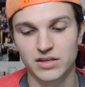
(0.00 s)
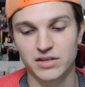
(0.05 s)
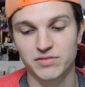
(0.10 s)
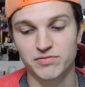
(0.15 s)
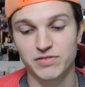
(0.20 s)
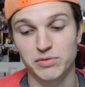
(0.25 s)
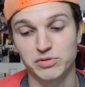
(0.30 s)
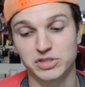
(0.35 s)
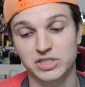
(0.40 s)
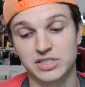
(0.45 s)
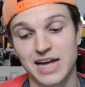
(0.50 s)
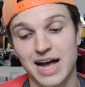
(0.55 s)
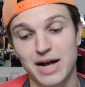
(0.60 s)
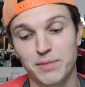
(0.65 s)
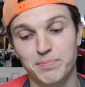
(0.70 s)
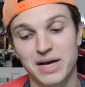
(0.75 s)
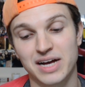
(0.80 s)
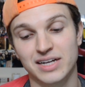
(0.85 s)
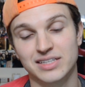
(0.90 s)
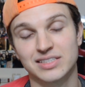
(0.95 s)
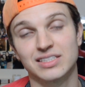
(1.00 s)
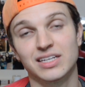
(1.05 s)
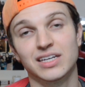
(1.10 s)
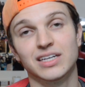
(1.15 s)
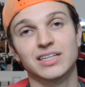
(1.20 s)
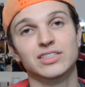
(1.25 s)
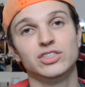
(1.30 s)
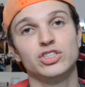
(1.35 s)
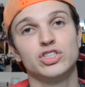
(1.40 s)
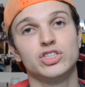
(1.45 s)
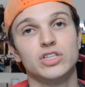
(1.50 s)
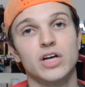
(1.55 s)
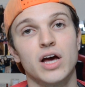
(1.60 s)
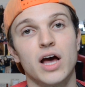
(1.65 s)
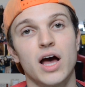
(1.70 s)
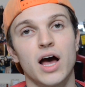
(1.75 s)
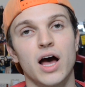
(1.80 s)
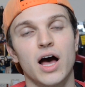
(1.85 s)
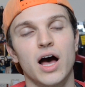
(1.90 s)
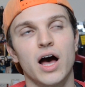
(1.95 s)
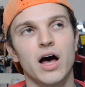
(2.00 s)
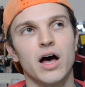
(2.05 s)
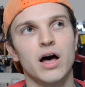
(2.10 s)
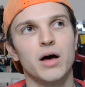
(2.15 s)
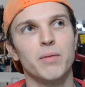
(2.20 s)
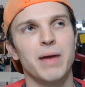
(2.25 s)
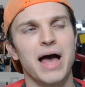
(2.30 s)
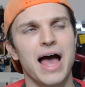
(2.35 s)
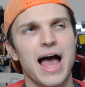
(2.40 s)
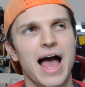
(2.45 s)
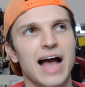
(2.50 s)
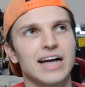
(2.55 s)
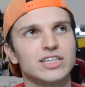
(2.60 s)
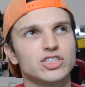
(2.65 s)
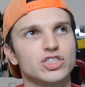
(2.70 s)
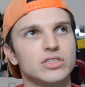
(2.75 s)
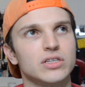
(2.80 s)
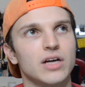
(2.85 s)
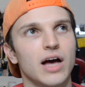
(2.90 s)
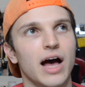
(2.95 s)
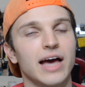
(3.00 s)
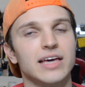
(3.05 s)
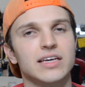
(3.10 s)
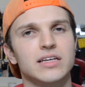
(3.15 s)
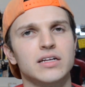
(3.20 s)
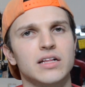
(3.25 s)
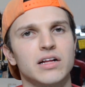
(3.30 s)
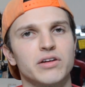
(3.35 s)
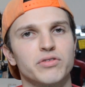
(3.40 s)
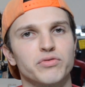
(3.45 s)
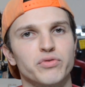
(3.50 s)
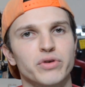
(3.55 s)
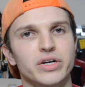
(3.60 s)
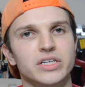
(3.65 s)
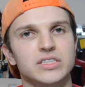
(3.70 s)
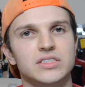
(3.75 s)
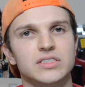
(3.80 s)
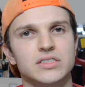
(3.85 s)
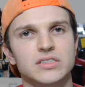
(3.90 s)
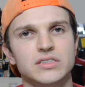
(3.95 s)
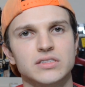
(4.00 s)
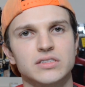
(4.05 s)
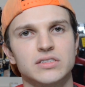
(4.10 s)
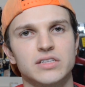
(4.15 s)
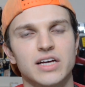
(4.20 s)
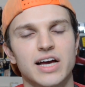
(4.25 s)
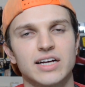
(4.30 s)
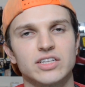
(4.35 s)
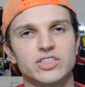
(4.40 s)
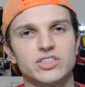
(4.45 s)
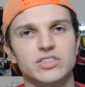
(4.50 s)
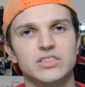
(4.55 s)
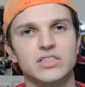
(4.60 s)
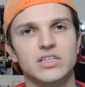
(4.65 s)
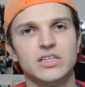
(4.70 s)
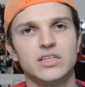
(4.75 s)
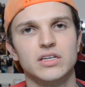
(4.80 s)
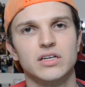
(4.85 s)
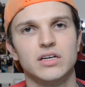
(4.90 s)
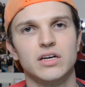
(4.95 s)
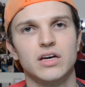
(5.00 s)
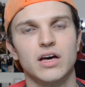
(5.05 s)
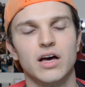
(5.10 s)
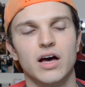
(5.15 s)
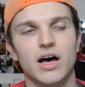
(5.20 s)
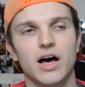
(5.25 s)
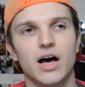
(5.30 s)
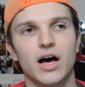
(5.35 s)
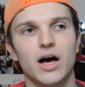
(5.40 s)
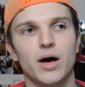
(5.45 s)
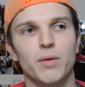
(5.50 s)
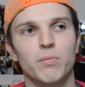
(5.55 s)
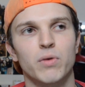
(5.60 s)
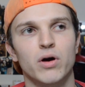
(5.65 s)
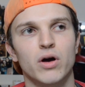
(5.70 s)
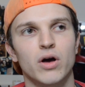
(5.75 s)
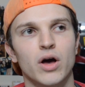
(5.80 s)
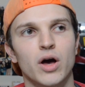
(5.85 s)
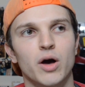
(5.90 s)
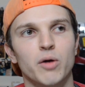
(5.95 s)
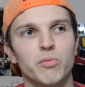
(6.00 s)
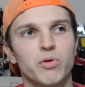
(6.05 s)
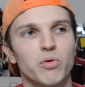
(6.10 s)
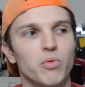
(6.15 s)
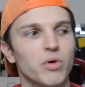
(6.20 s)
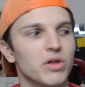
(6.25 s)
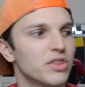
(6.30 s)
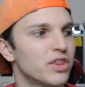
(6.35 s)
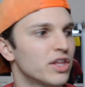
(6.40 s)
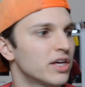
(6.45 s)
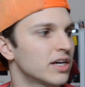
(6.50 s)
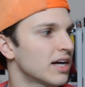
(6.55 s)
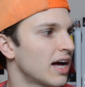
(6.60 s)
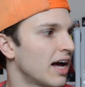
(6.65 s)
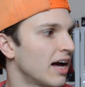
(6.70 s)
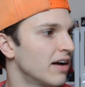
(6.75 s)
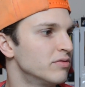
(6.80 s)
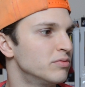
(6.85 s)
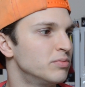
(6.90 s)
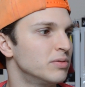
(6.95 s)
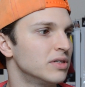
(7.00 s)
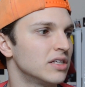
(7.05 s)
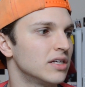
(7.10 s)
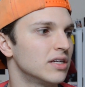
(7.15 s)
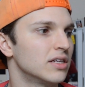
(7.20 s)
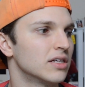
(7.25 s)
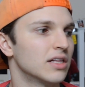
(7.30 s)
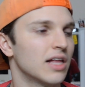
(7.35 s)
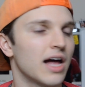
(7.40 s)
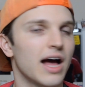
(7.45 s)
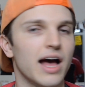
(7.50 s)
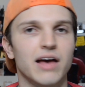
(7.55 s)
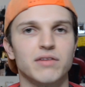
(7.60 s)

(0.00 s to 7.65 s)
favorite snack backstage. Actually, I eat a lot of raisins actually, but one thing I've been eating a lot.